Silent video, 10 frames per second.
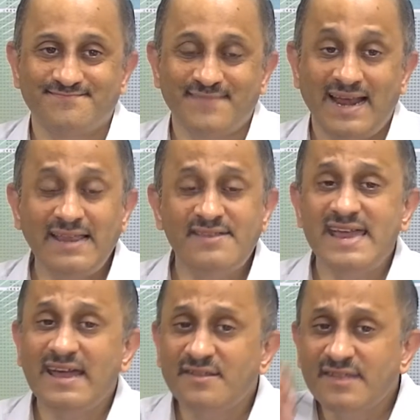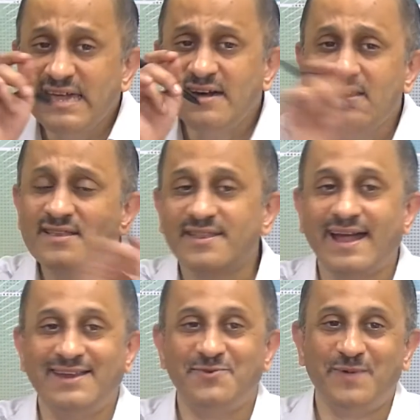Let us take a single
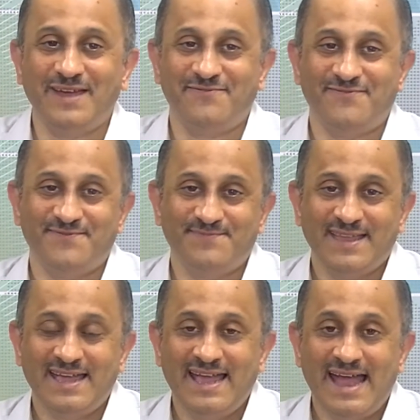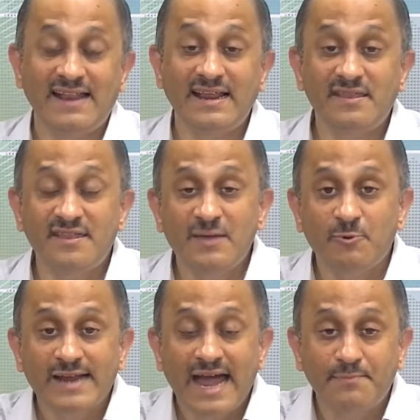sine wave and let us see
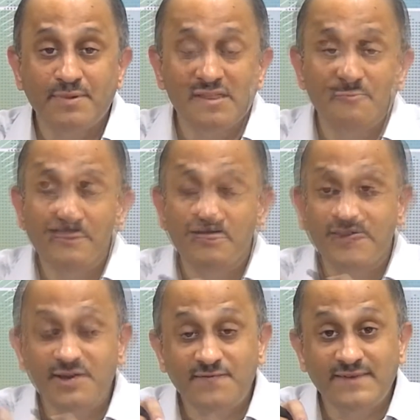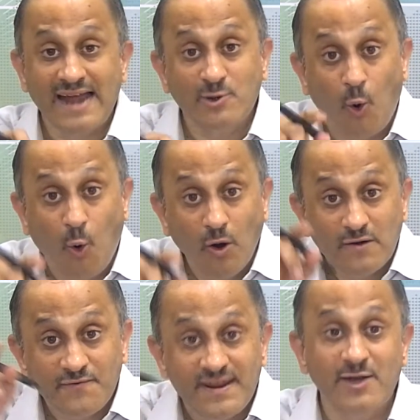what happens when we shift at all
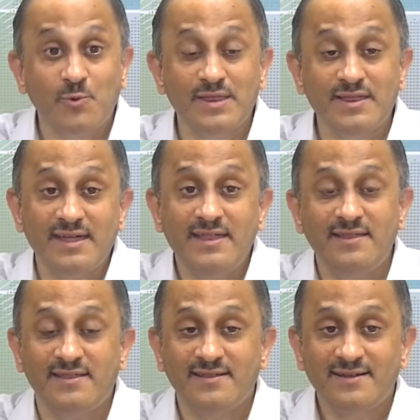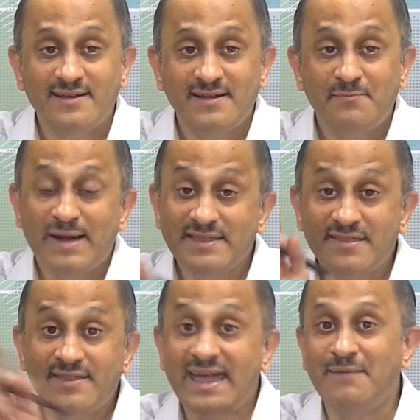frequencies by the
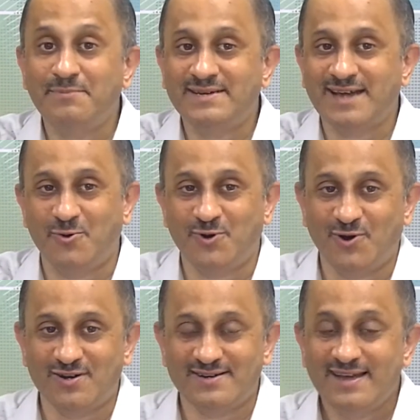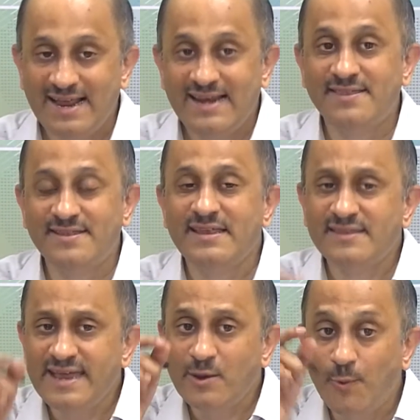same tau naught. Let us
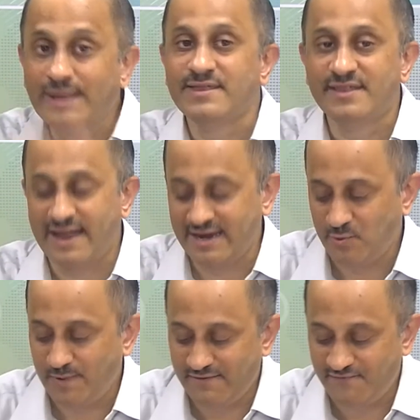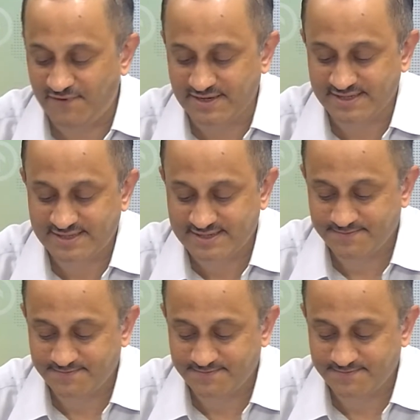take one sine wave first.